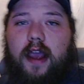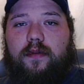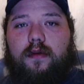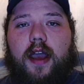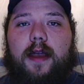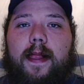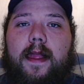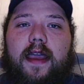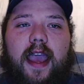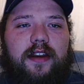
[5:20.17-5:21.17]
right?
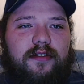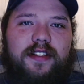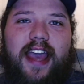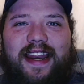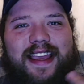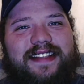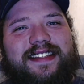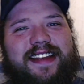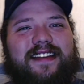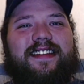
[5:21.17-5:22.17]
And you just kind of get
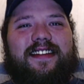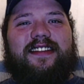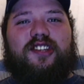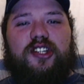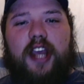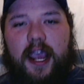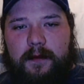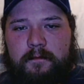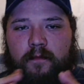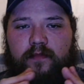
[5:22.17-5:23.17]
sucked into this
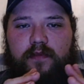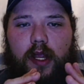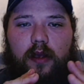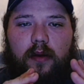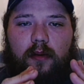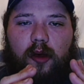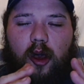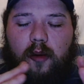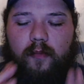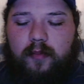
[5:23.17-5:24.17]
chain.
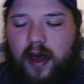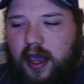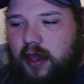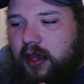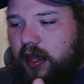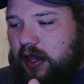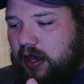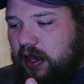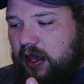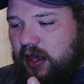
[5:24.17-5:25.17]
But
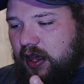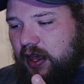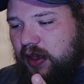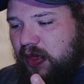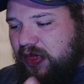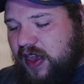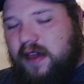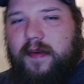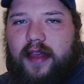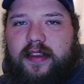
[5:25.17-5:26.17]
think
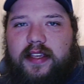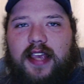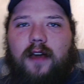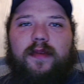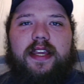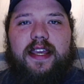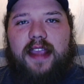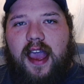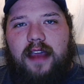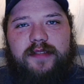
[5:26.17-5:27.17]
about this: how many
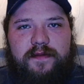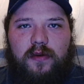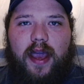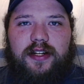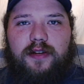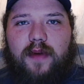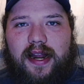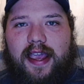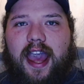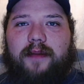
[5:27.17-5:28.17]
times have you actually read a
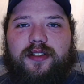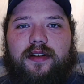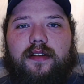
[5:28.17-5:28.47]
caption?